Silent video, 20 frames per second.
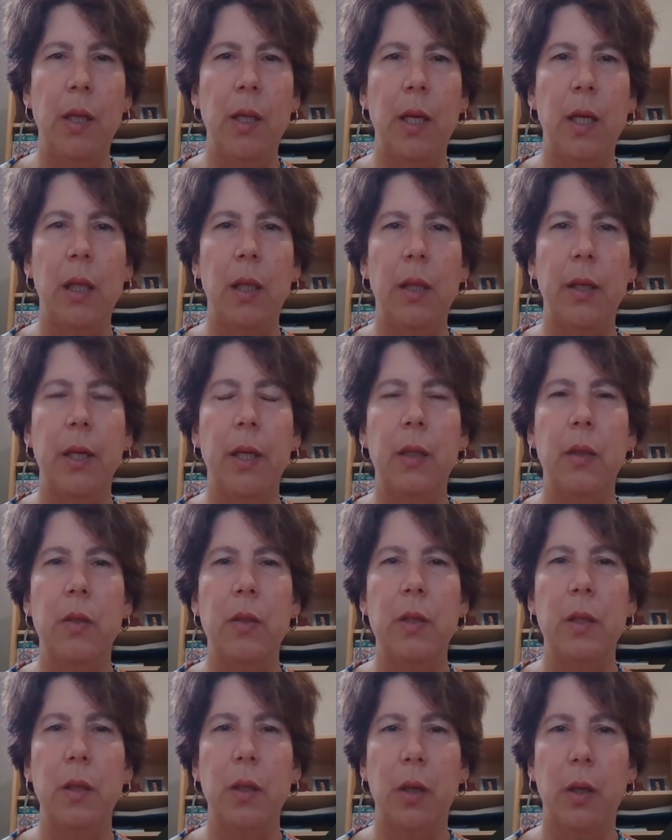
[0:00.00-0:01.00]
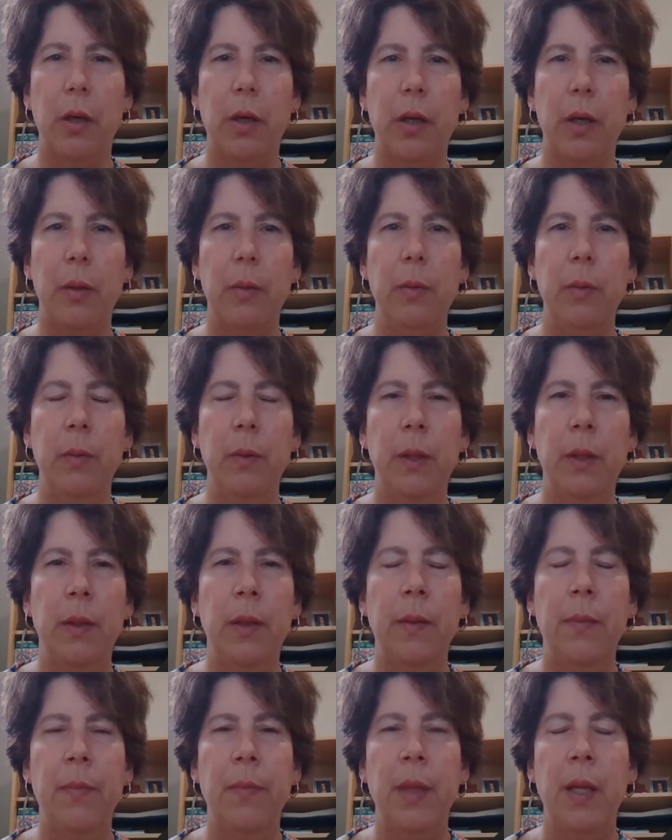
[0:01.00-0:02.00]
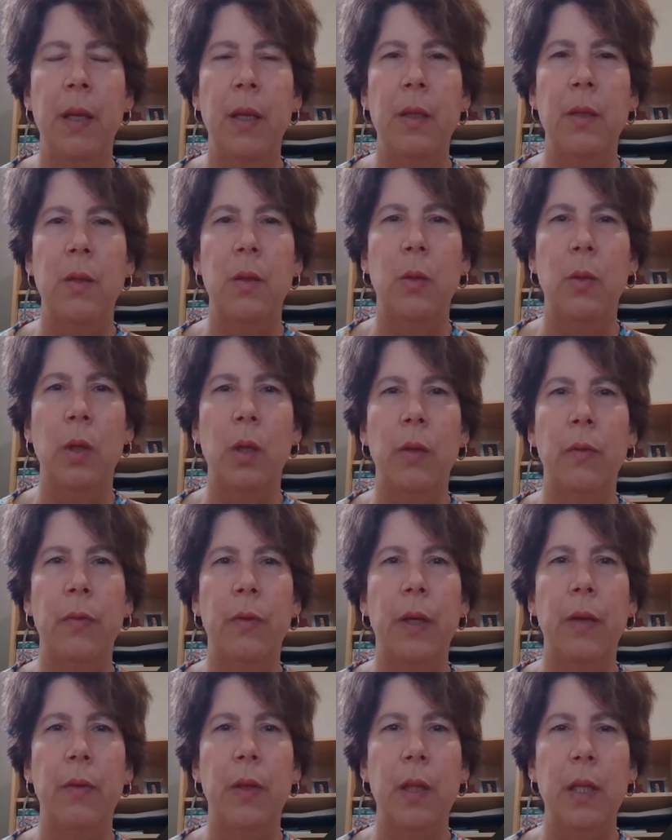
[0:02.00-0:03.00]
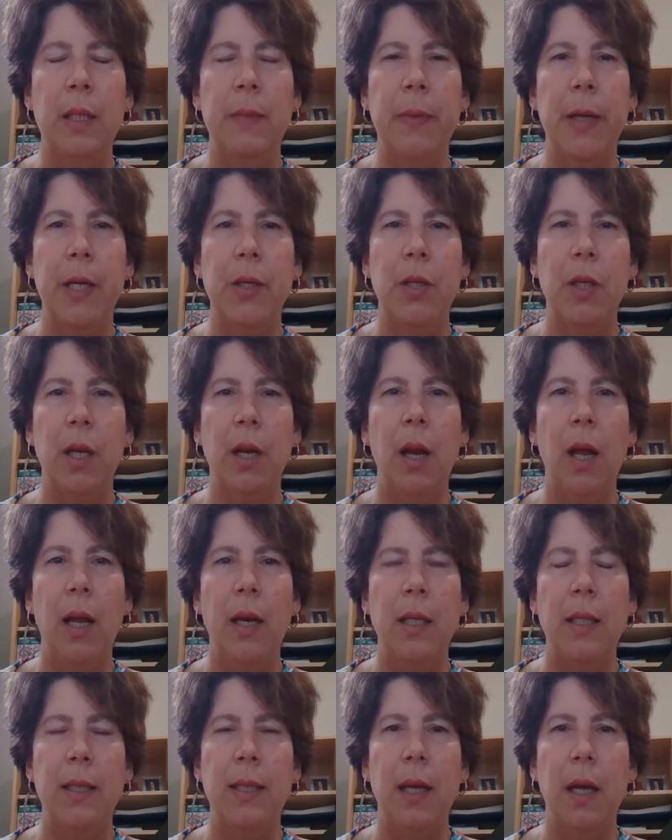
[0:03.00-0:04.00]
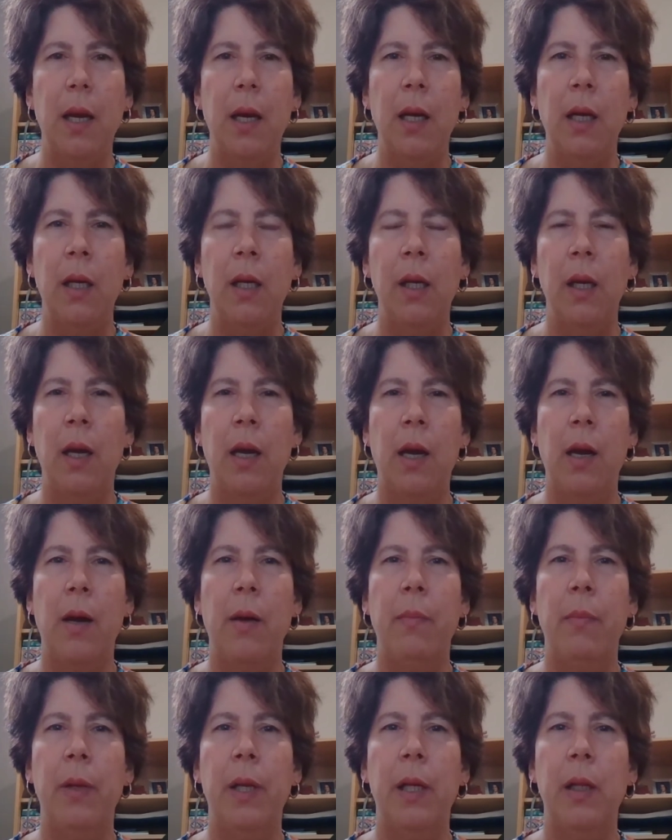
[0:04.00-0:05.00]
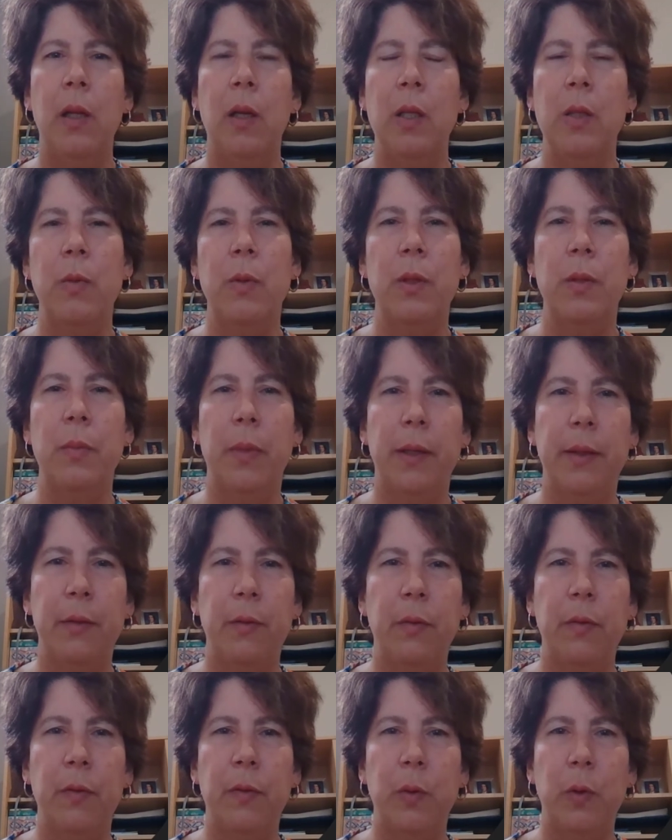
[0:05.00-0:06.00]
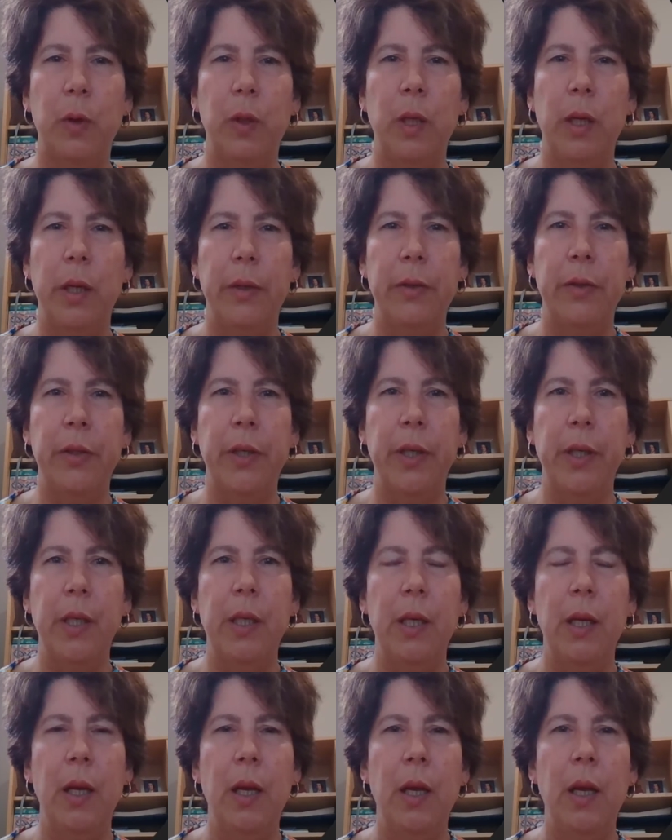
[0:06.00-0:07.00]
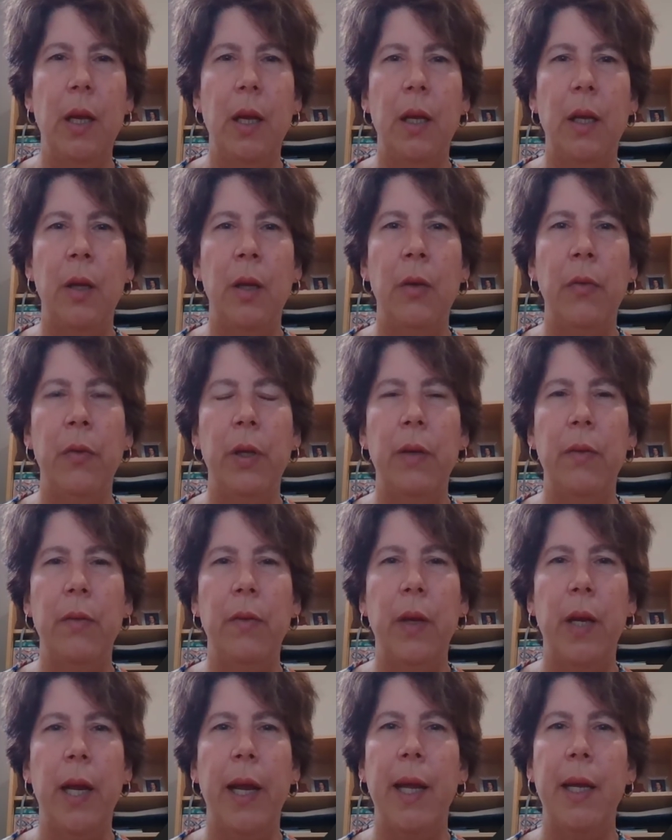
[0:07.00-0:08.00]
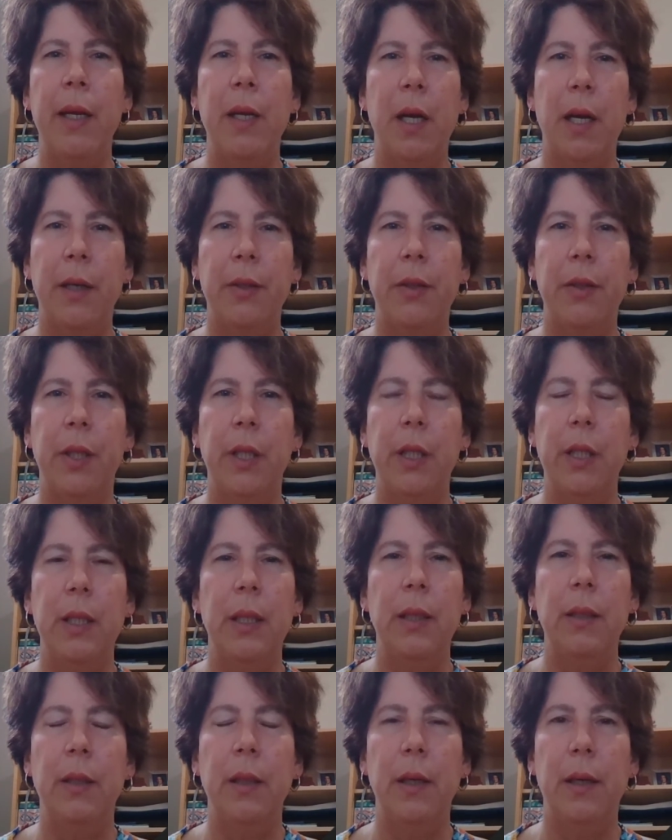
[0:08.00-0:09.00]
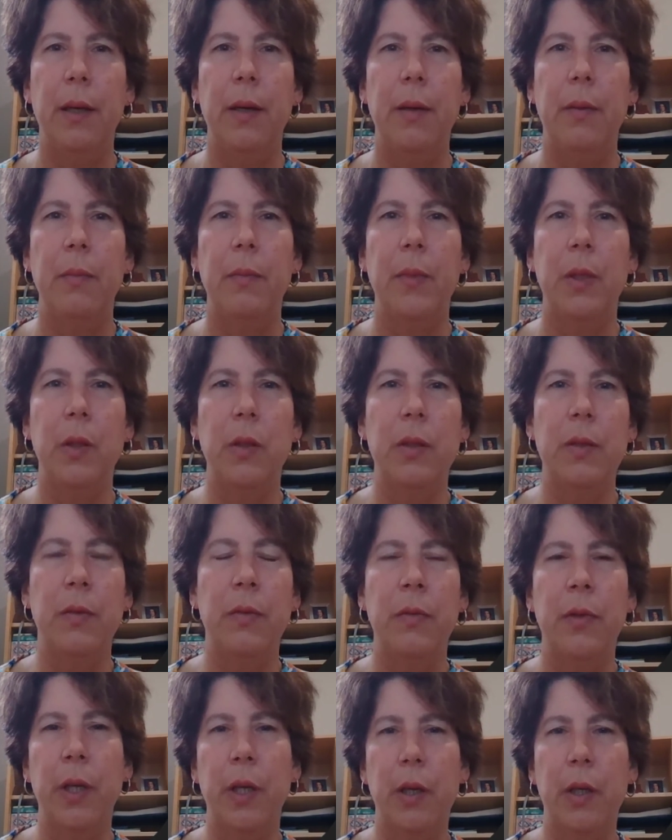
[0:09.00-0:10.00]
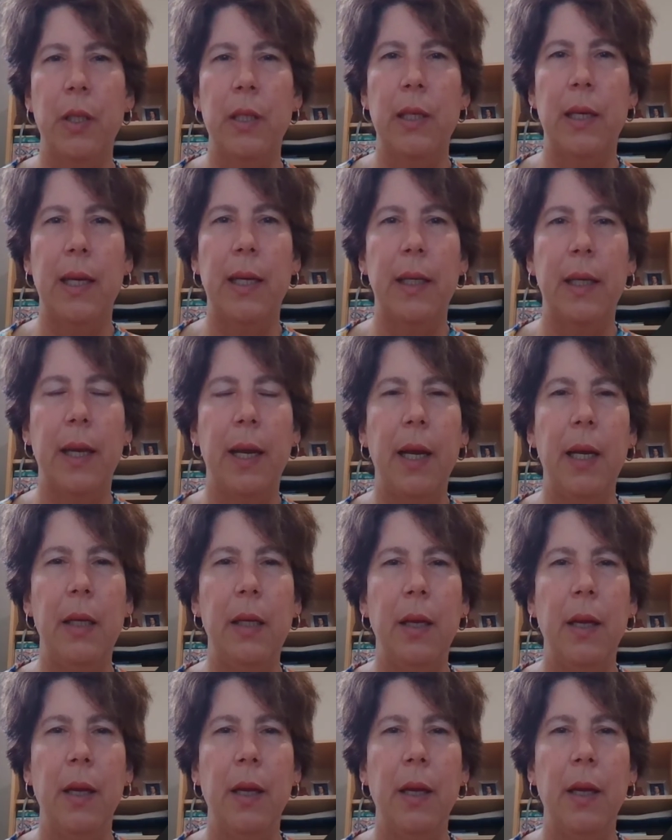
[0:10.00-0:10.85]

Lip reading: the clinical scenario, so you've given this patient an anesthetic, blood loss was about 400, you've given 800 mils of Ringer's lactate.